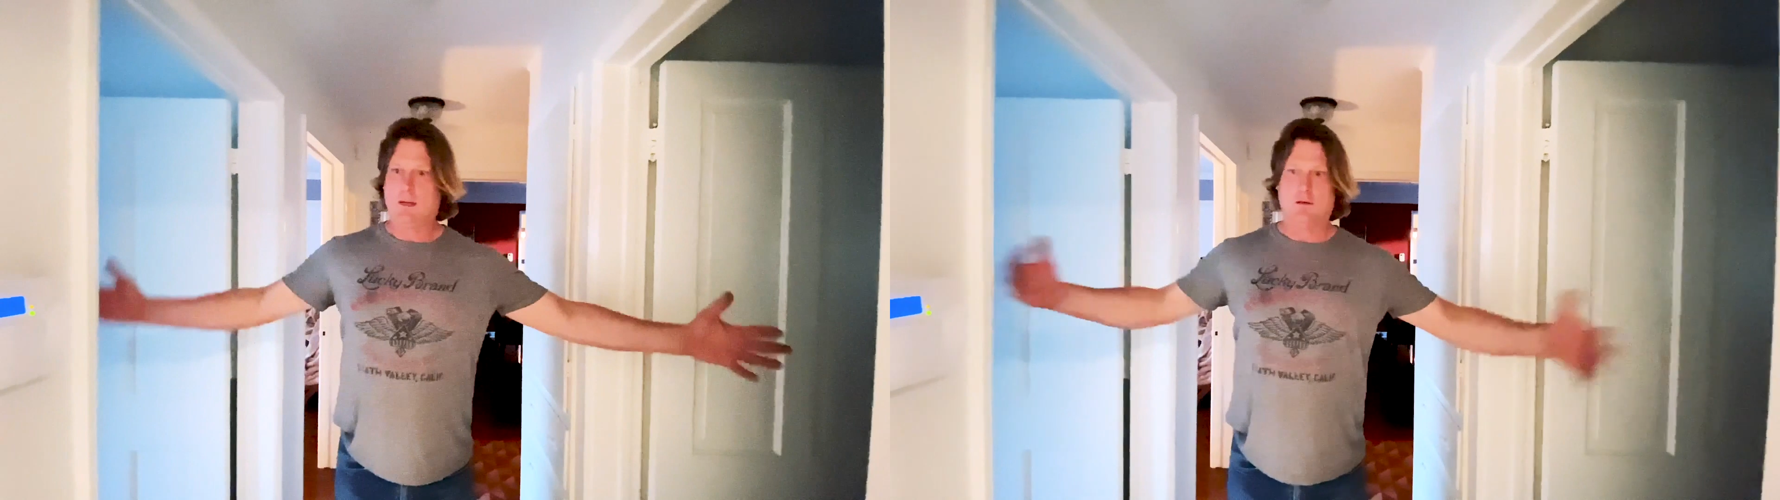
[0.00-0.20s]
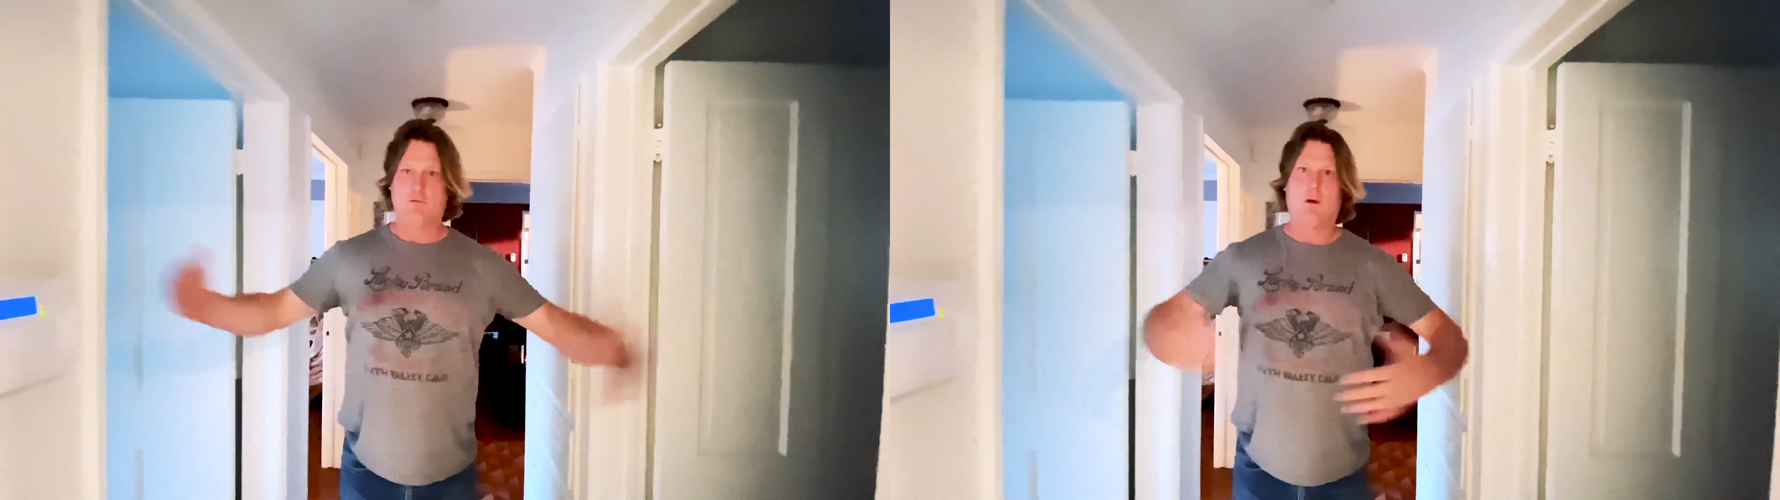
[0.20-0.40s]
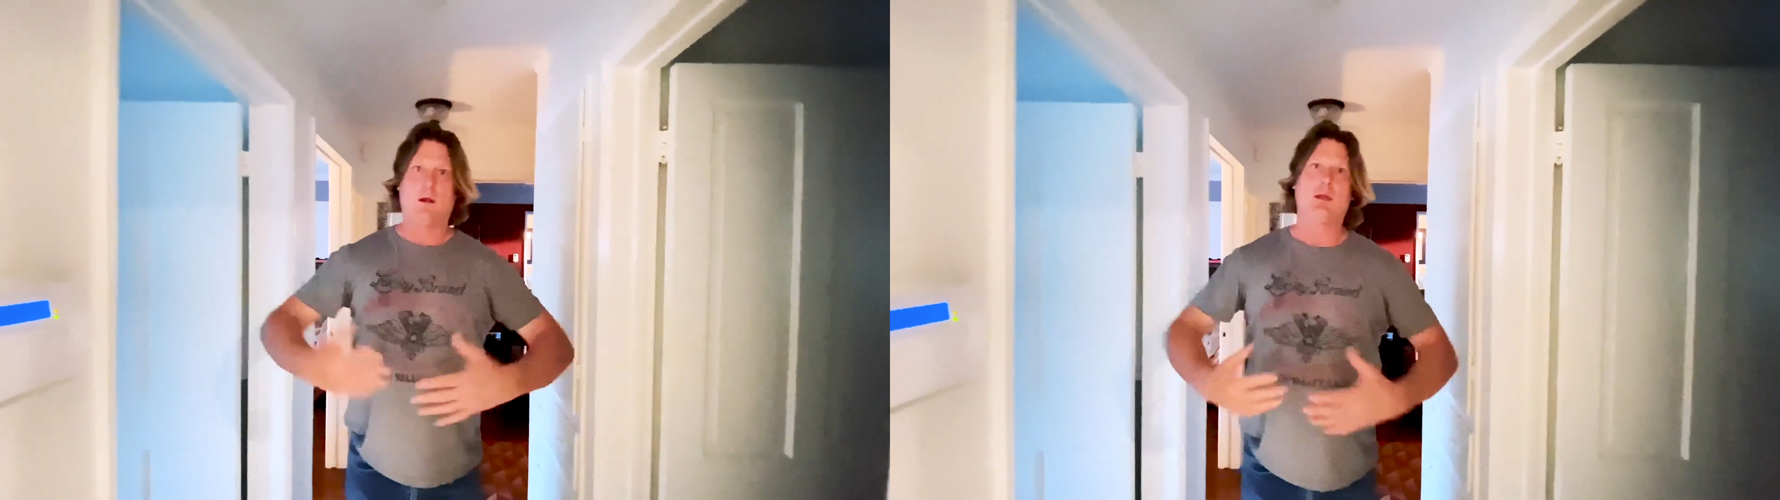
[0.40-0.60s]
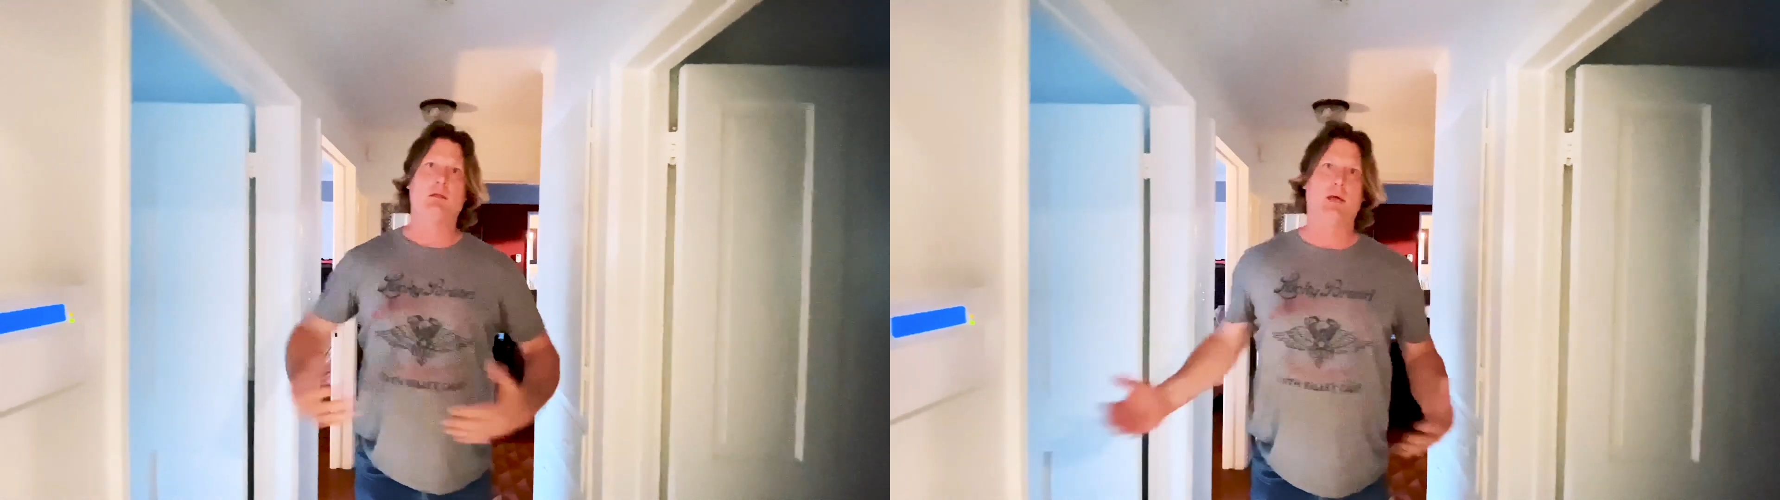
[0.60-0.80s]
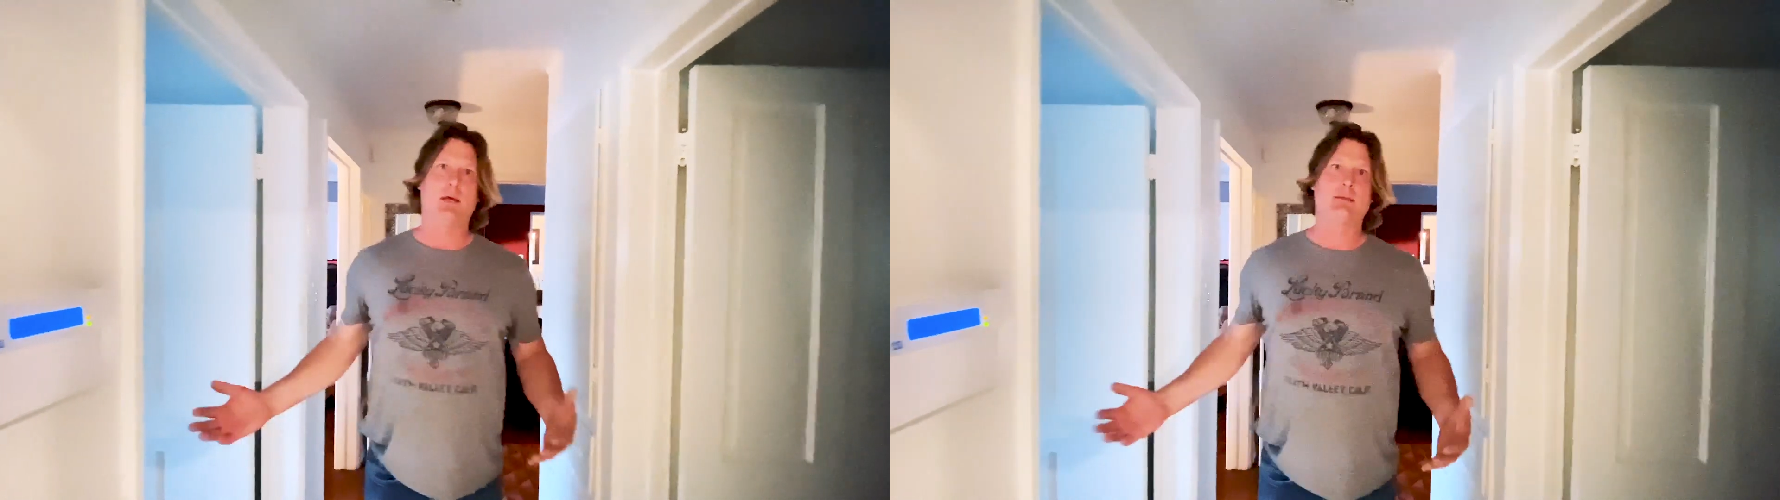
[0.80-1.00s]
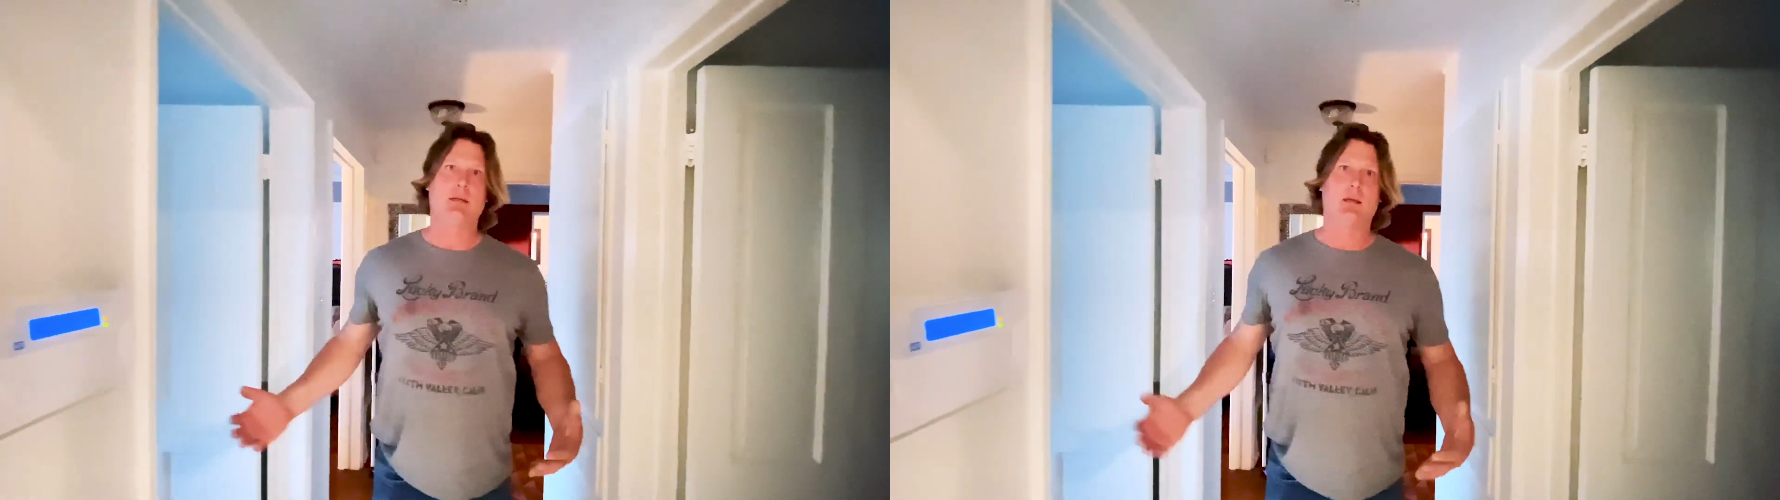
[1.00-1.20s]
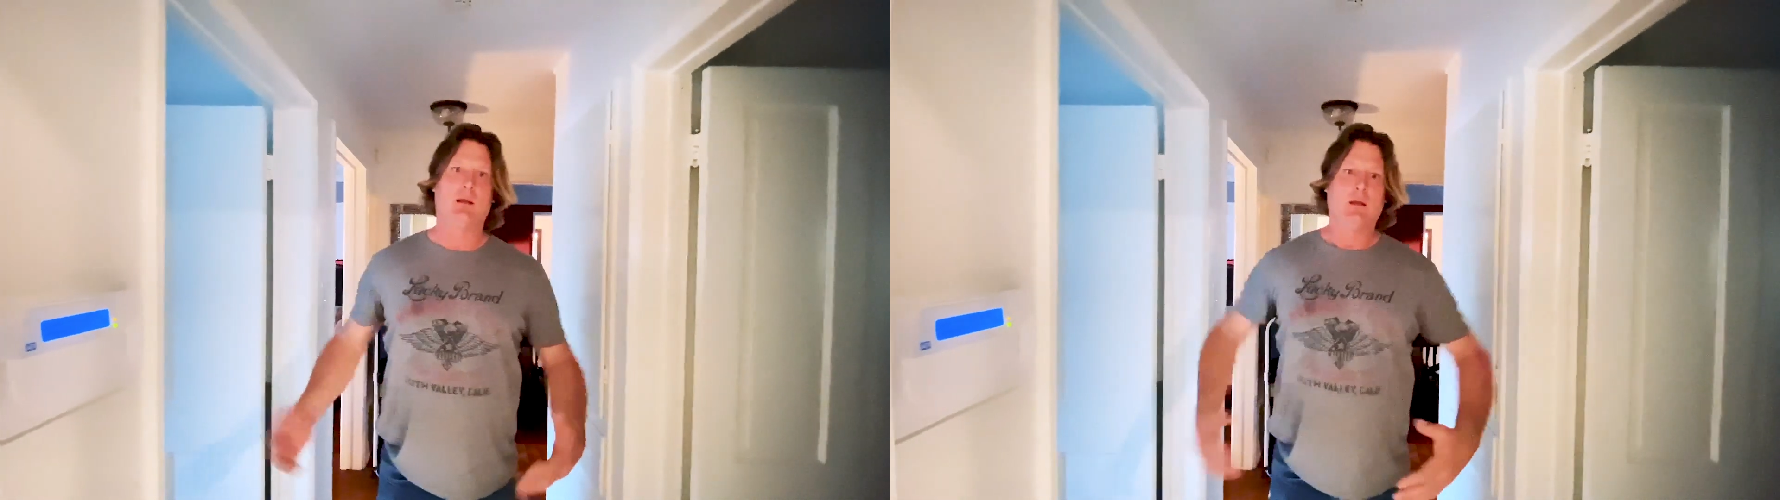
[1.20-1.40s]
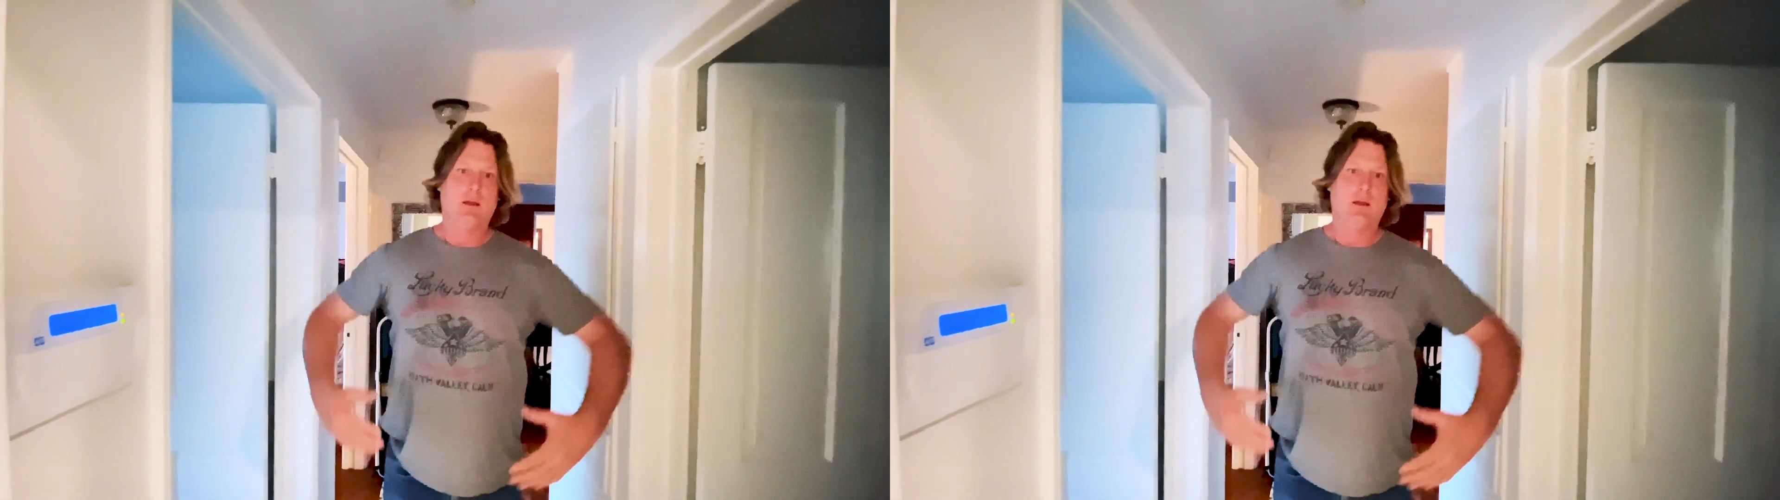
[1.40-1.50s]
It gets very congested.